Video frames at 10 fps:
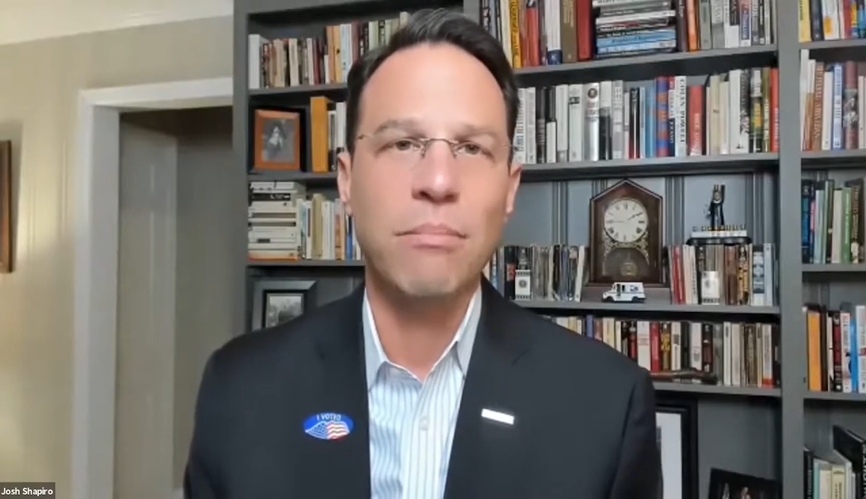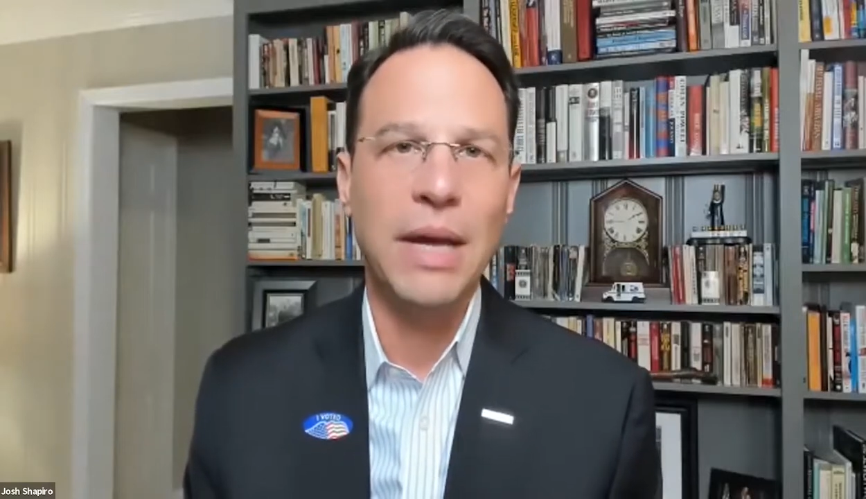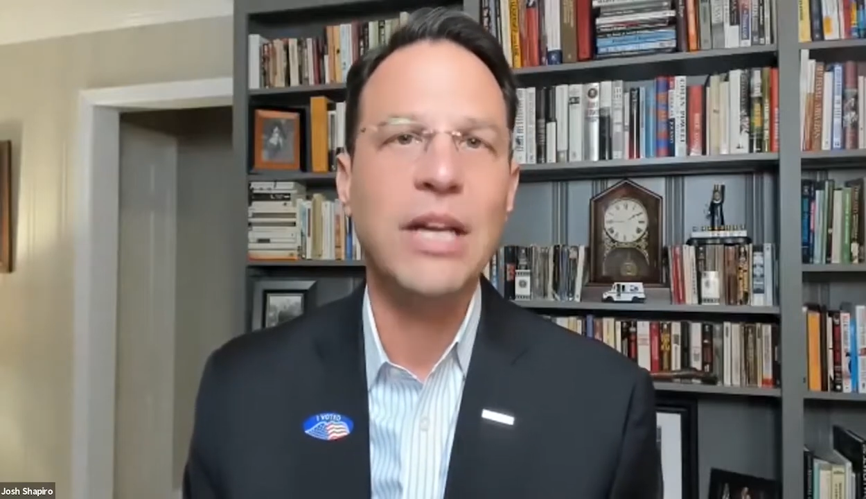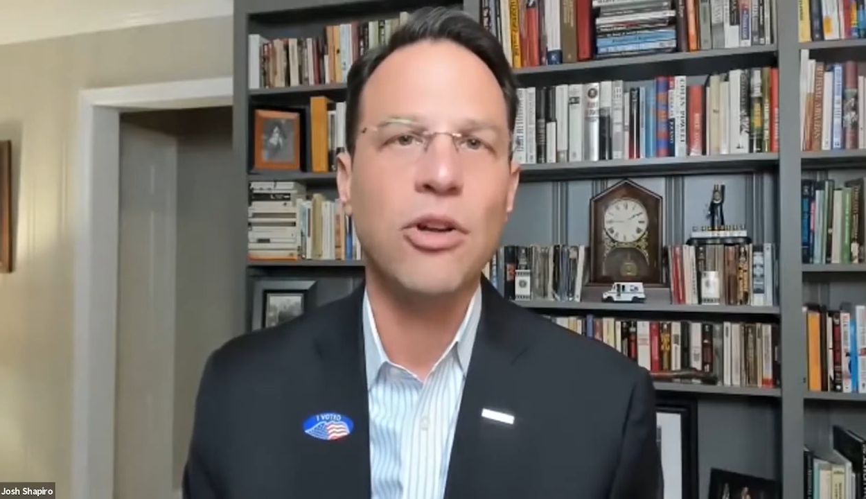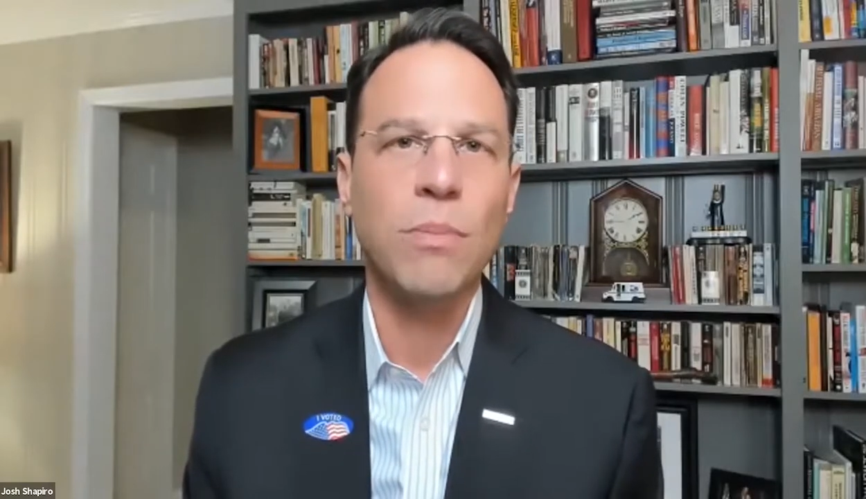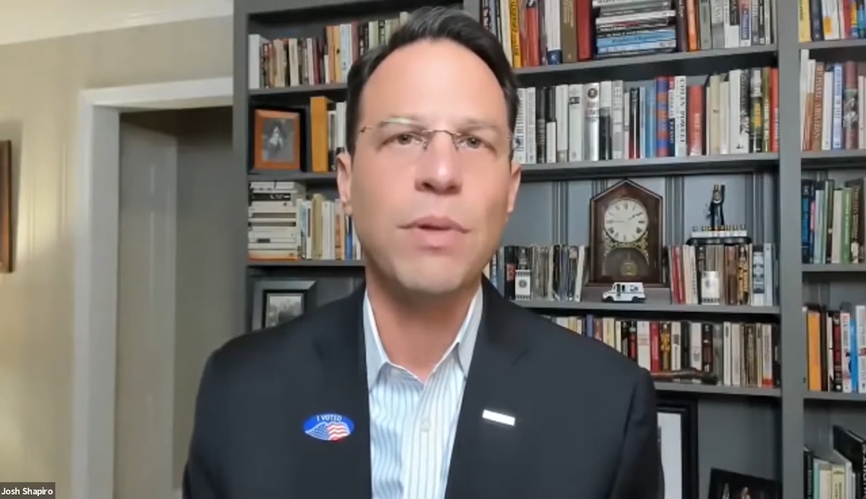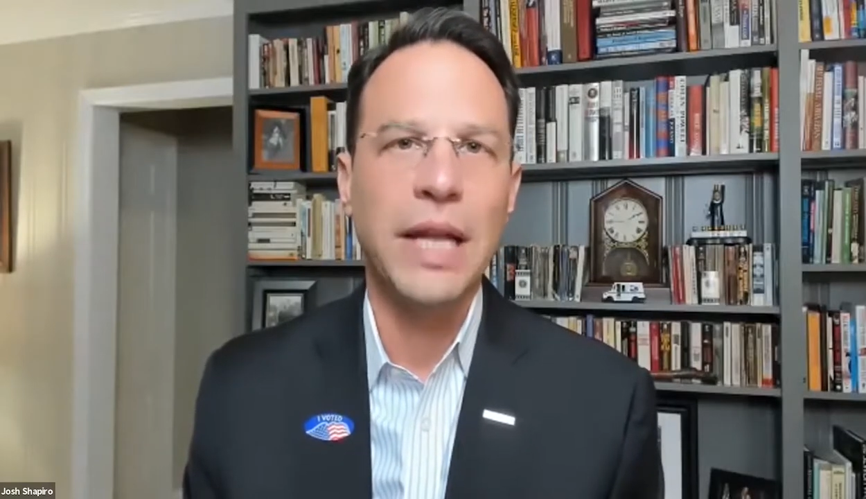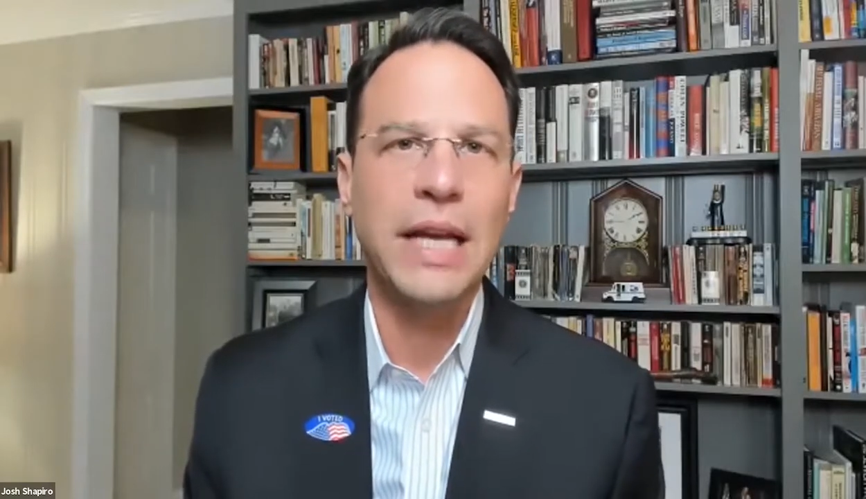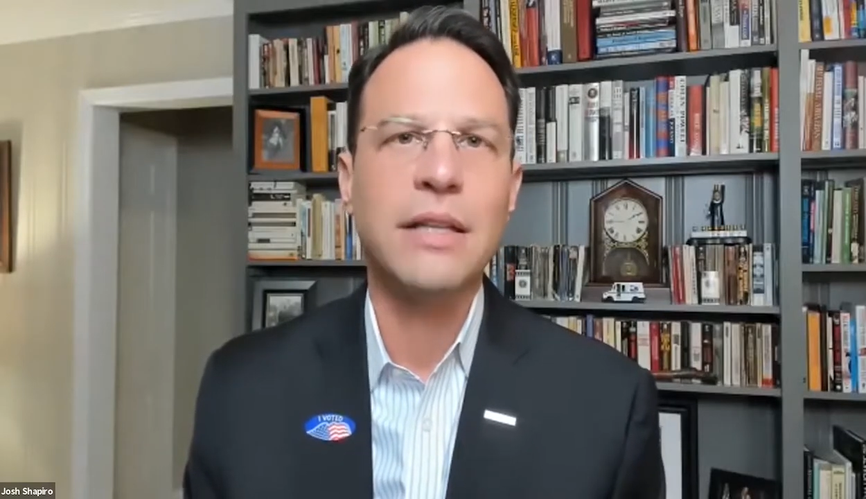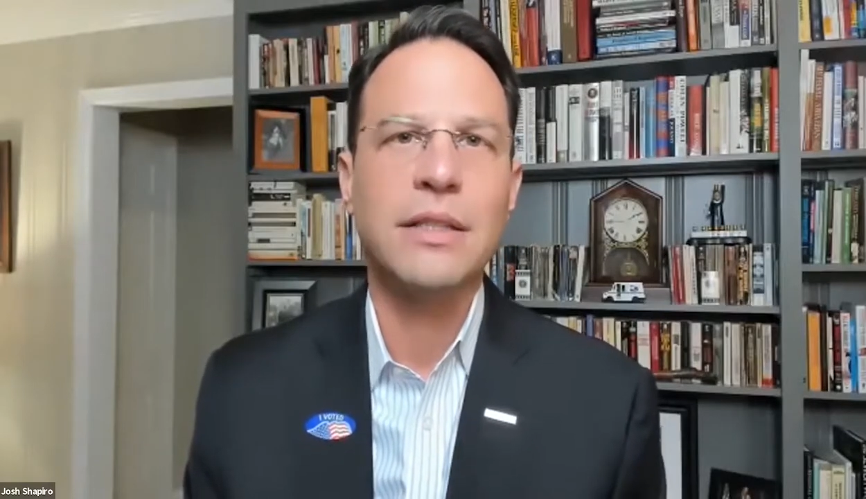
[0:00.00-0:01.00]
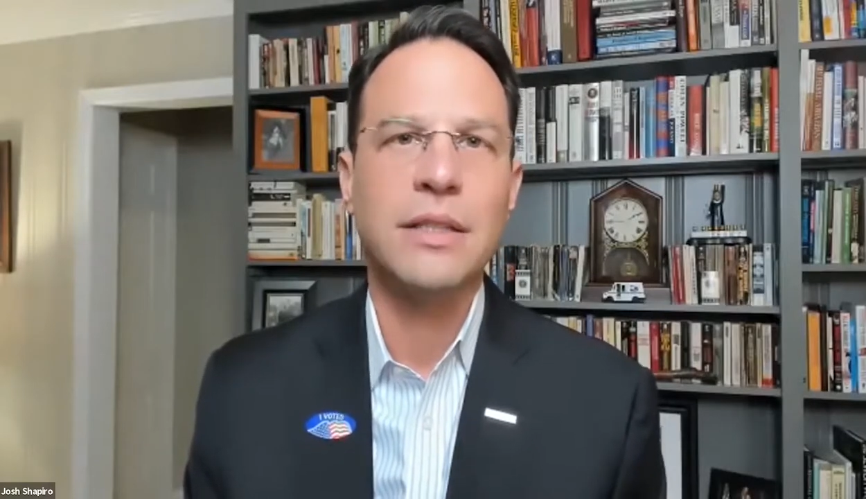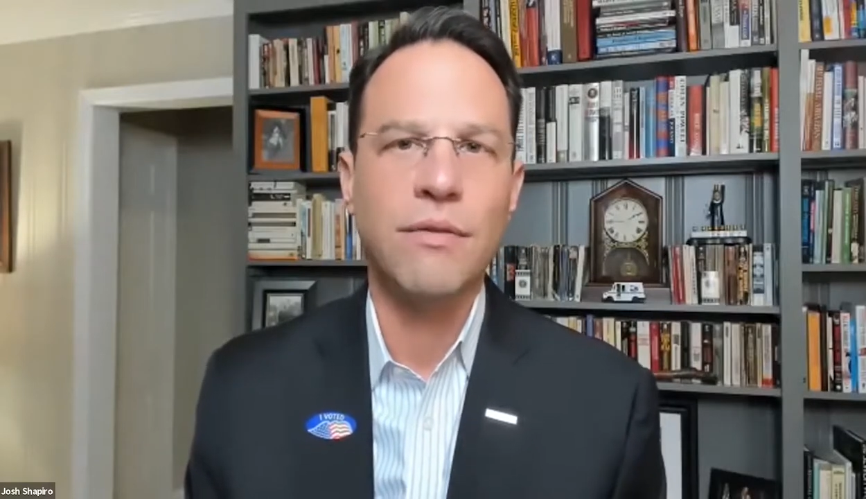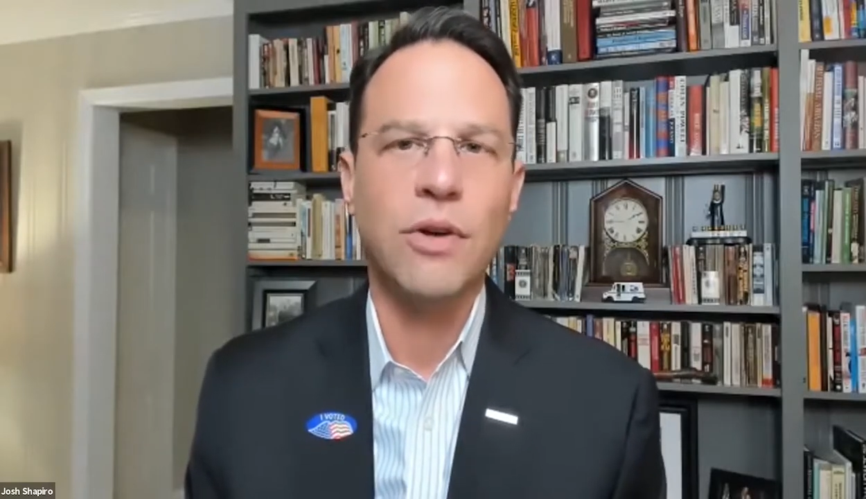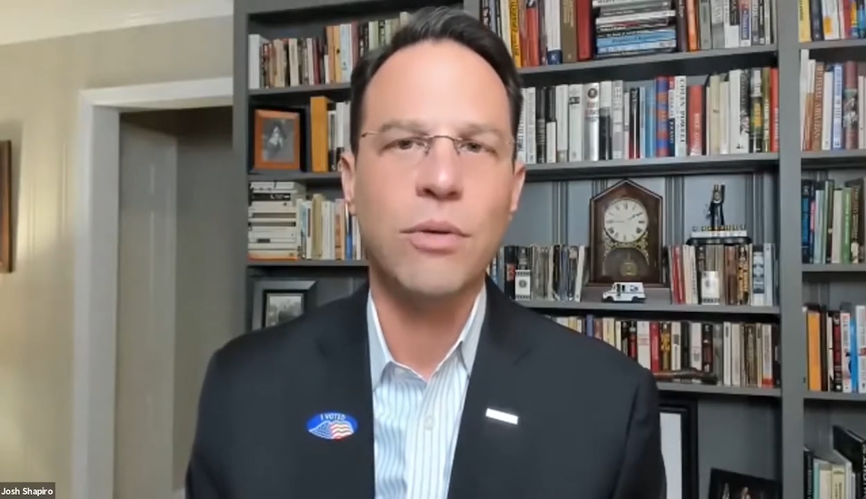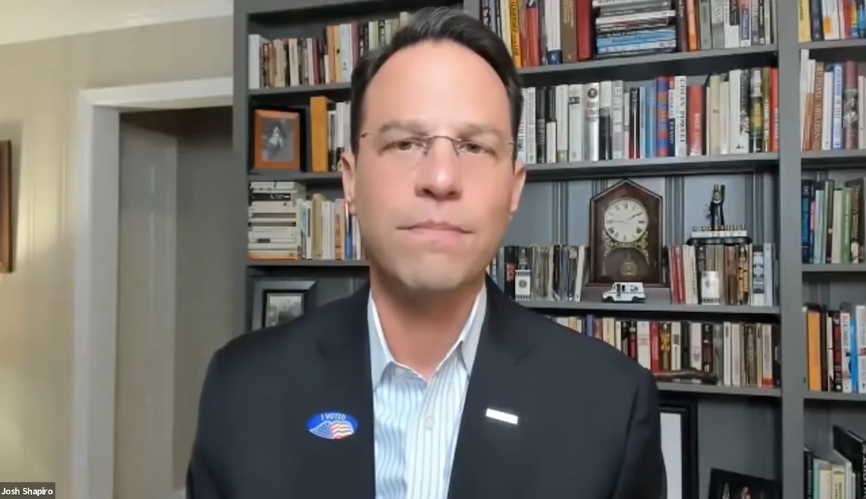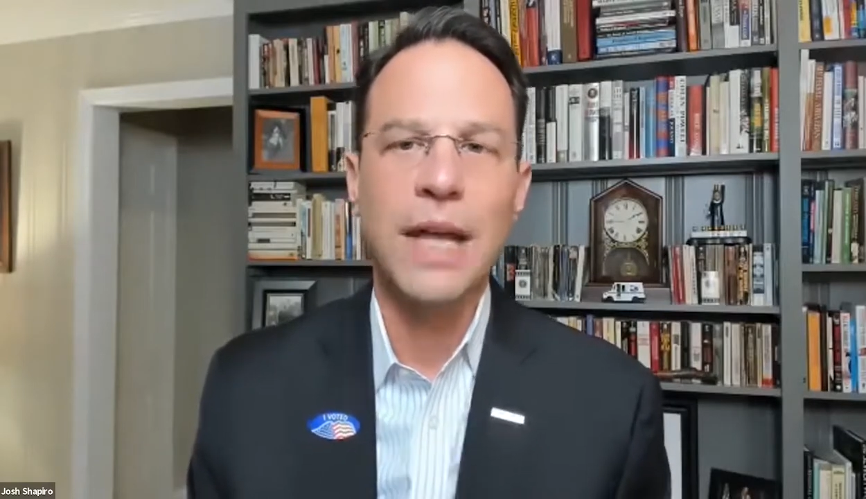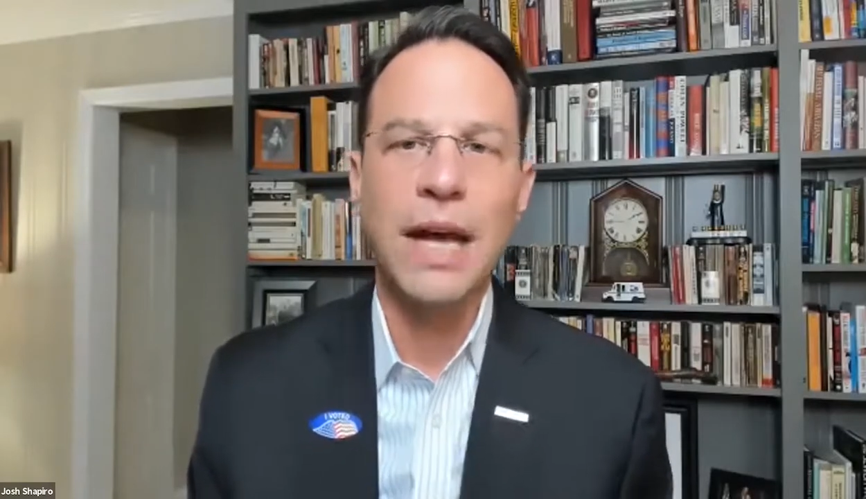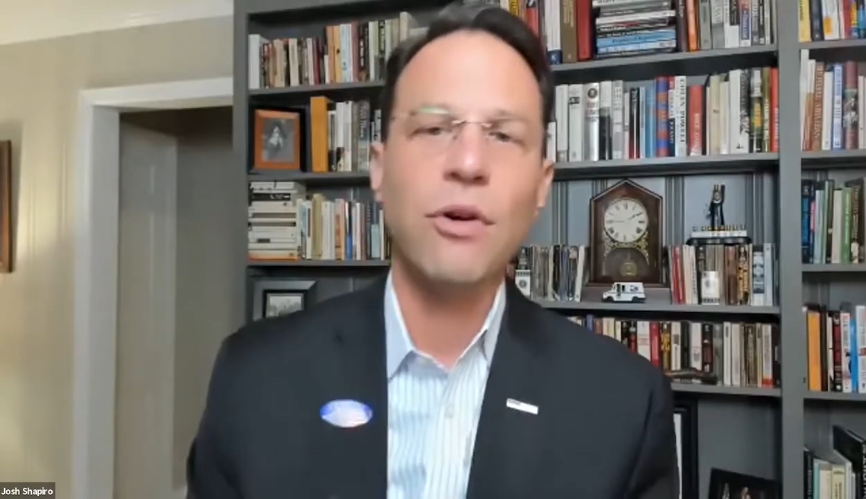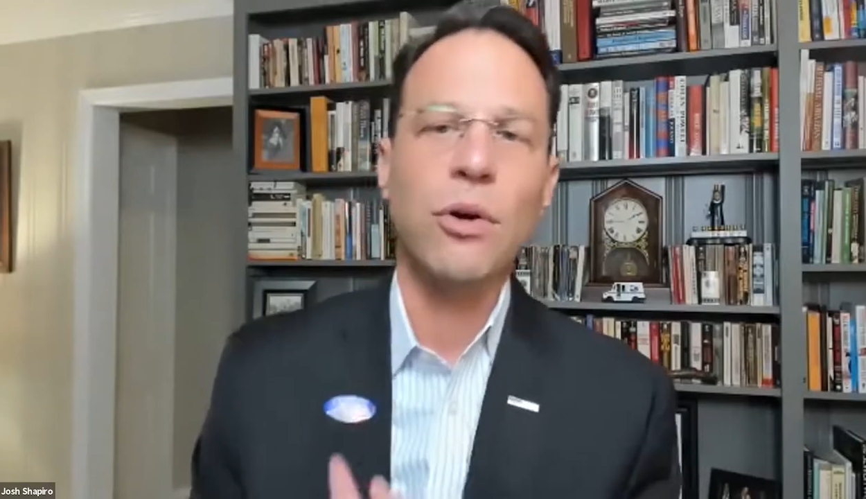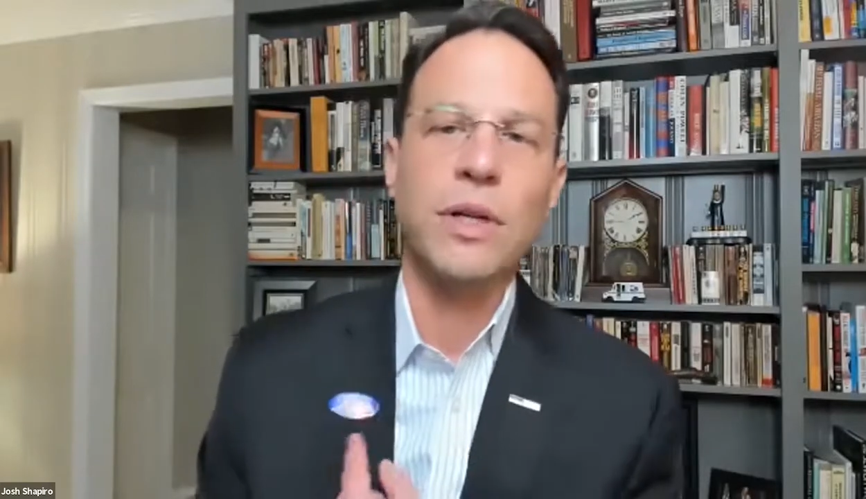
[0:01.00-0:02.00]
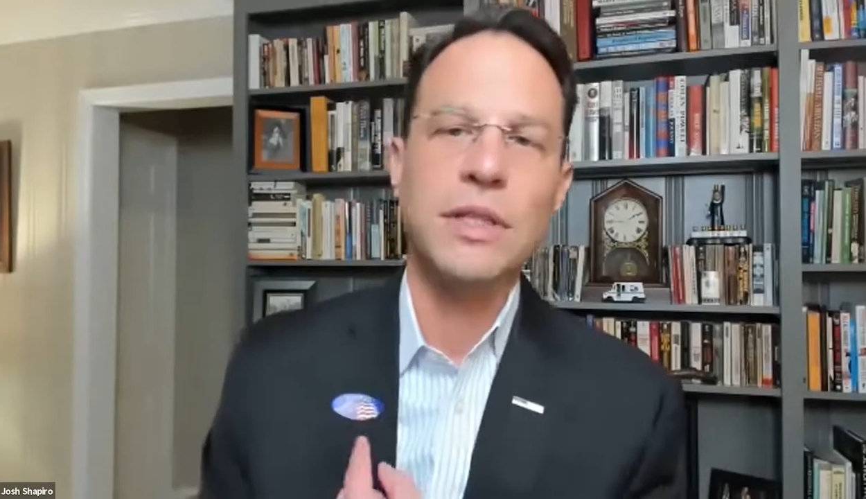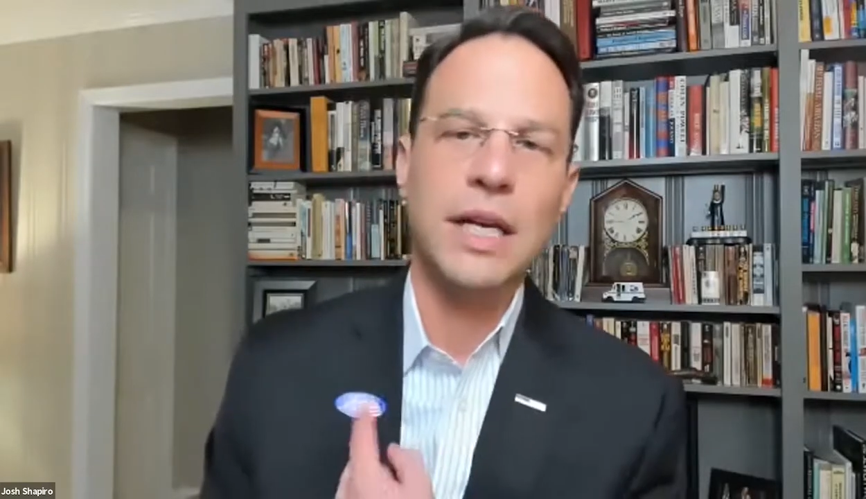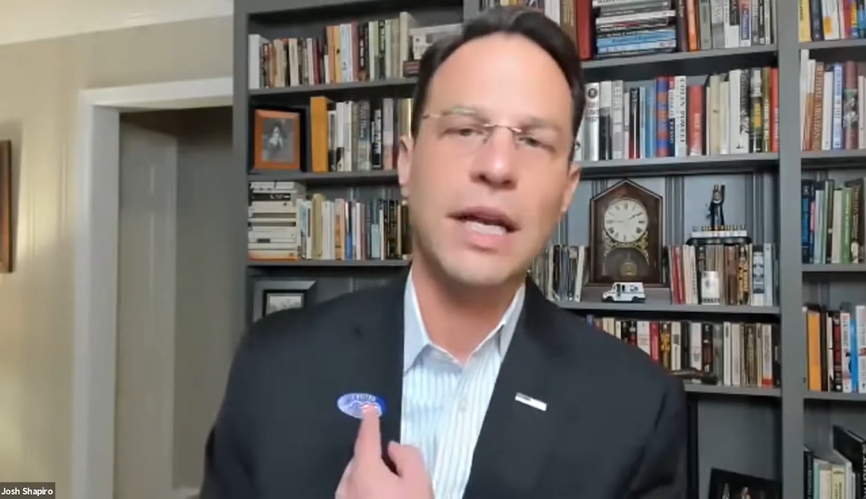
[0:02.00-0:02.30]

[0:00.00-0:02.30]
make your plan to vote. I voted today.